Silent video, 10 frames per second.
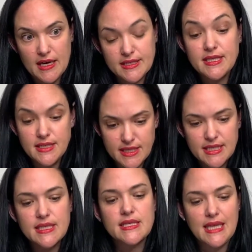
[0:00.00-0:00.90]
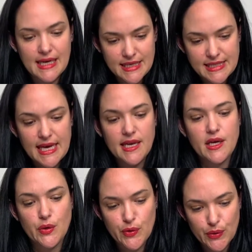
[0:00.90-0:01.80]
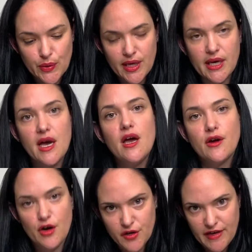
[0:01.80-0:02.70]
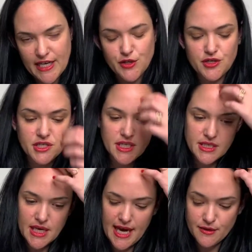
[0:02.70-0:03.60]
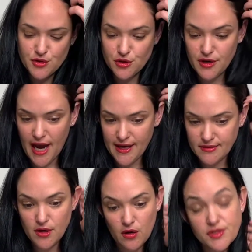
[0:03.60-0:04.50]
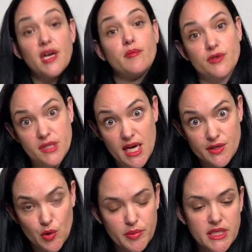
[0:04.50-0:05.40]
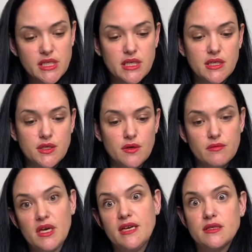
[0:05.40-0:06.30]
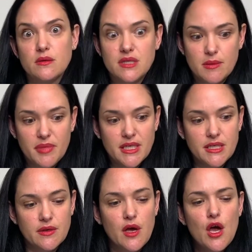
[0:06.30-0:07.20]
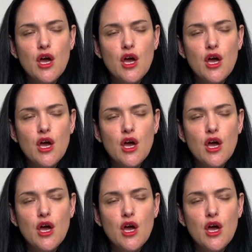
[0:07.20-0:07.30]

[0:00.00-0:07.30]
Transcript: diseases, like I said, including cardiovascular disease, cancer, and Alzheimer's, and obesity too. Okay, so it's a big deal.